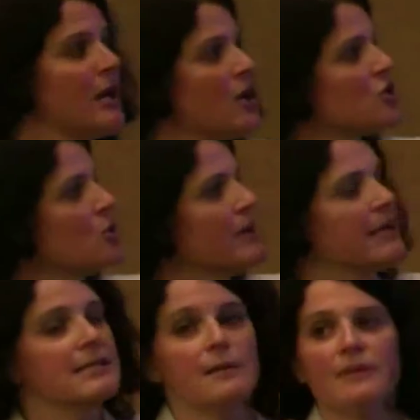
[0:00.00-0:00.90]
So we
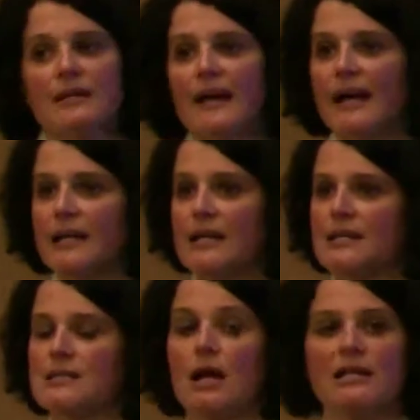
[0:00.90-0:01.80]
need something that
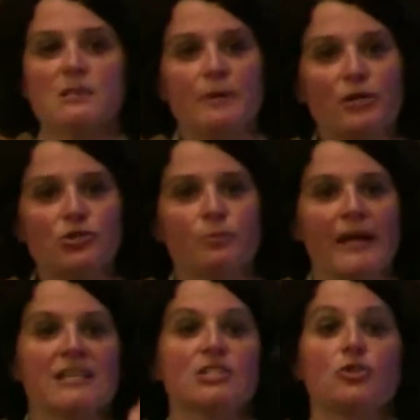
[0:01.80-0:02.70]
is not spiritual
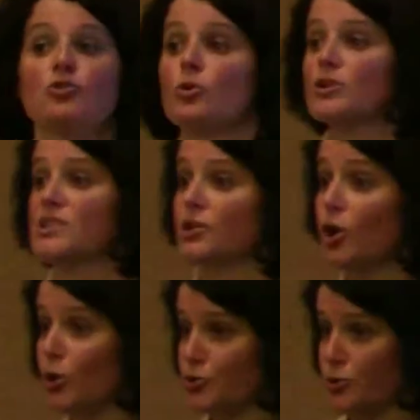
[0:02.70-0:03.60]
based, nor is it
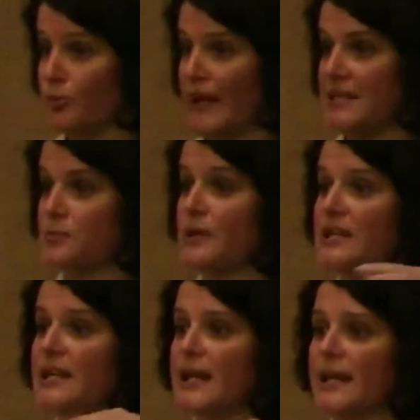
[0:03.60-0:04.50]
cultural based. We
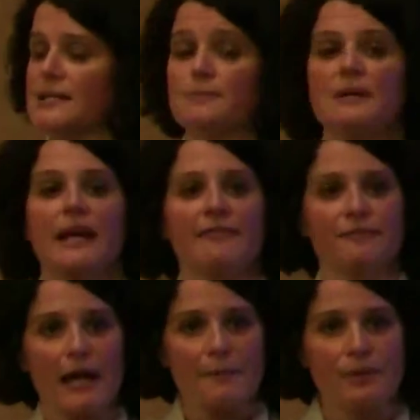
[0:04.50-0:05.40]
need it to be a
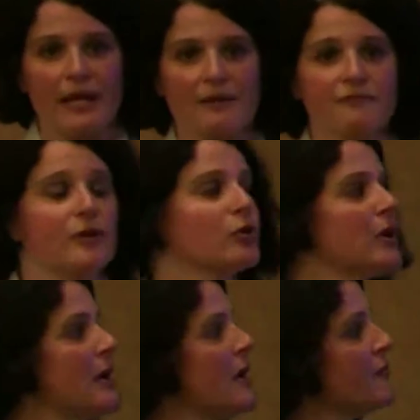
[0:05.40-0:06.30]
flat playing field
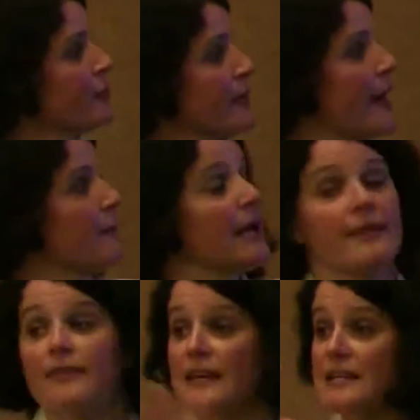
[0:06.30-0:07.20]
for that.
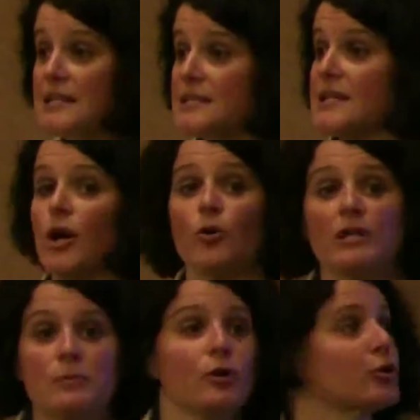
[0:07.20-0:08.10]
And this is the only
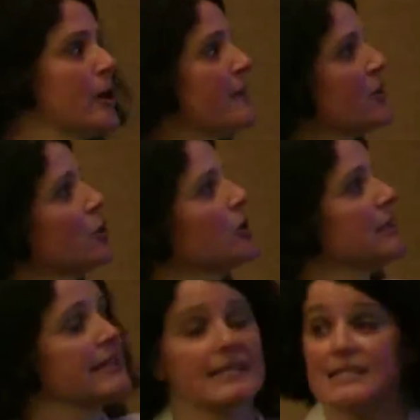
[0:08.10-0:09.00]
program that
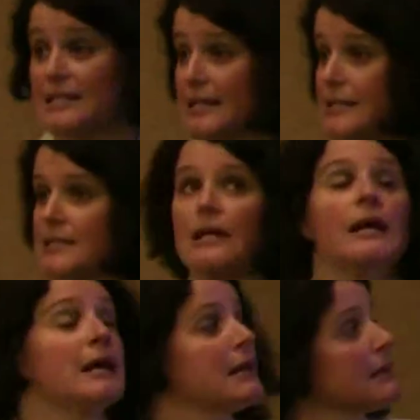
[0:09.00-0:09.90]
currently exists
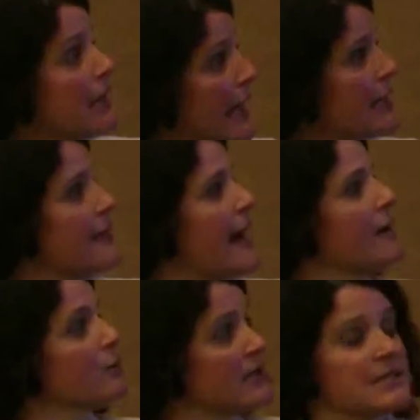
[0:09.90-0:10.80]
like
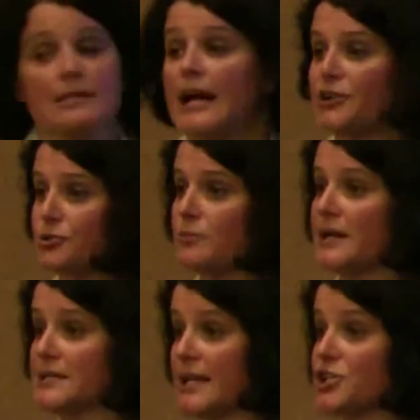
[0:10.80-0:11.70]
that, is the Natural
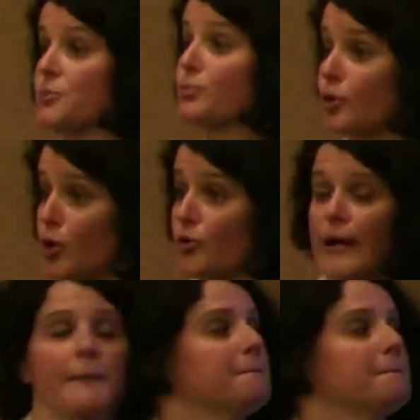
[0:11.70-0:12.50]
Meditation Program.